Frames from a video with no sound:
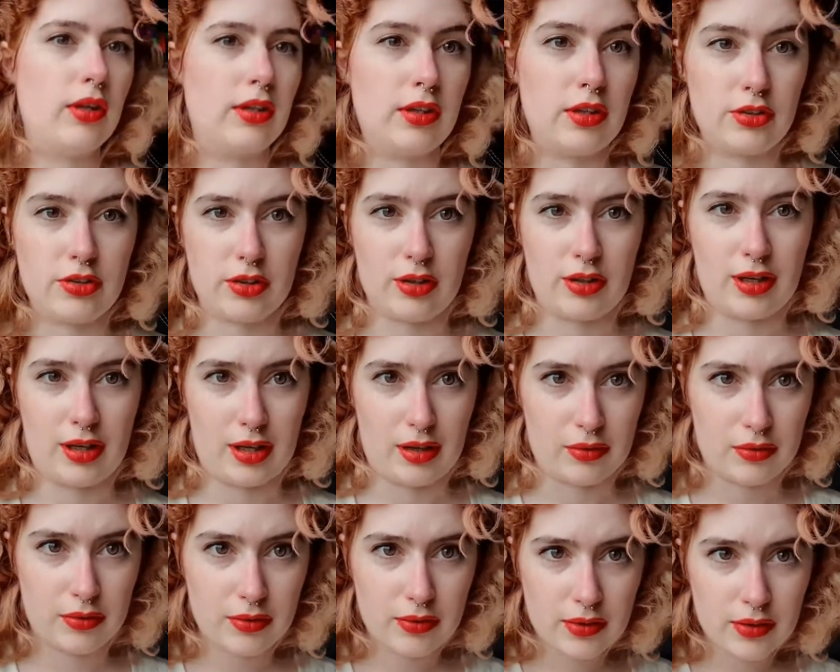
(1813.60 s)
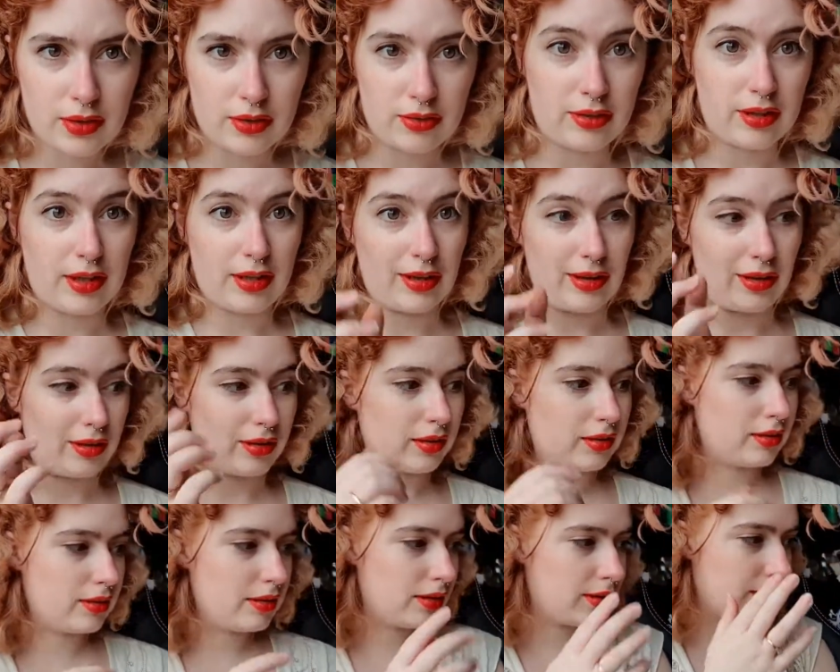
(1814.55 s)
you should have this little
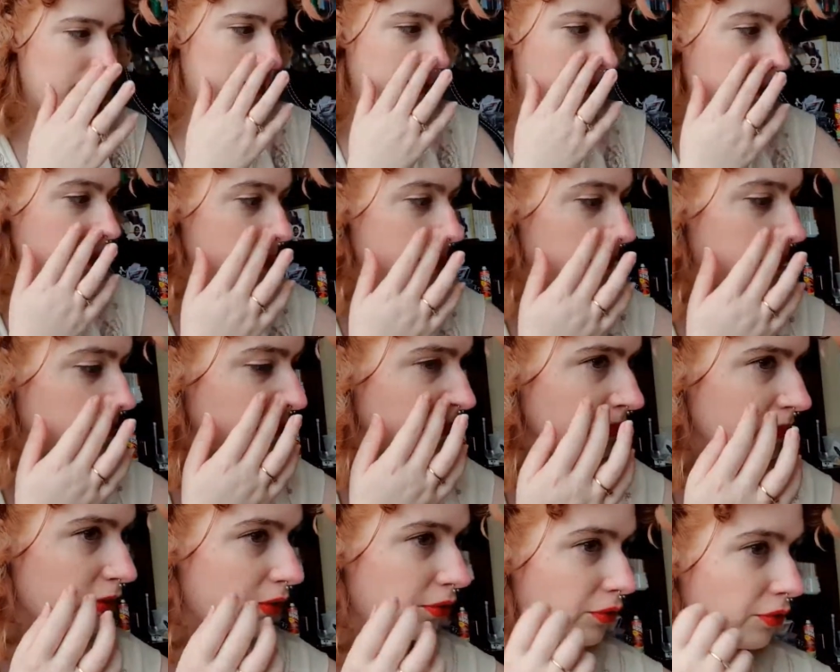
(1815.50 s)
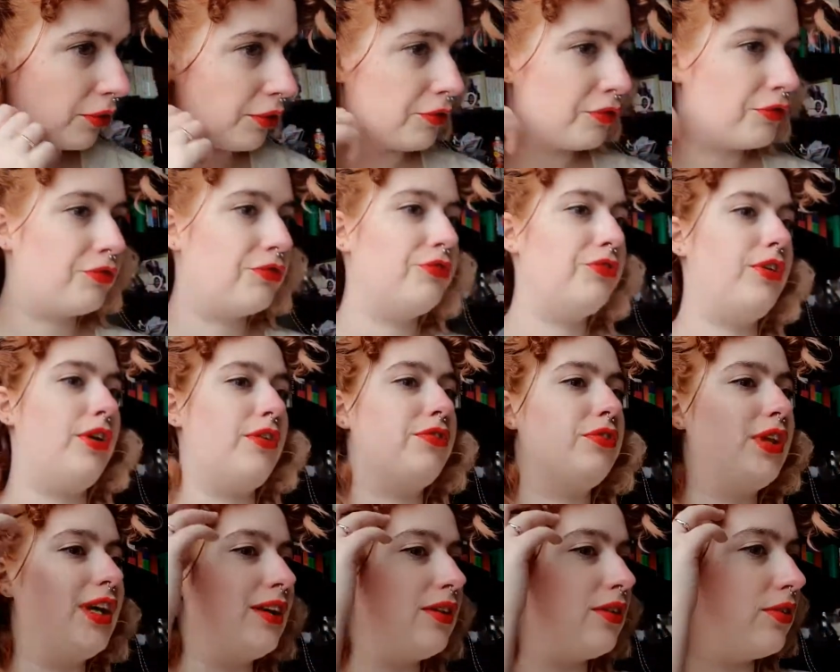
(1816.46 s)
sort of
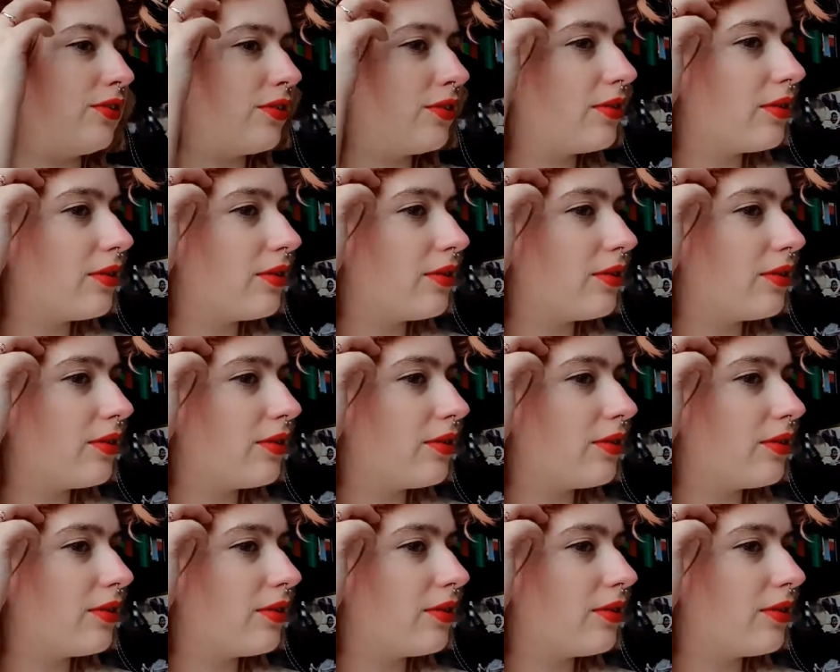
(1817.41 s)
50s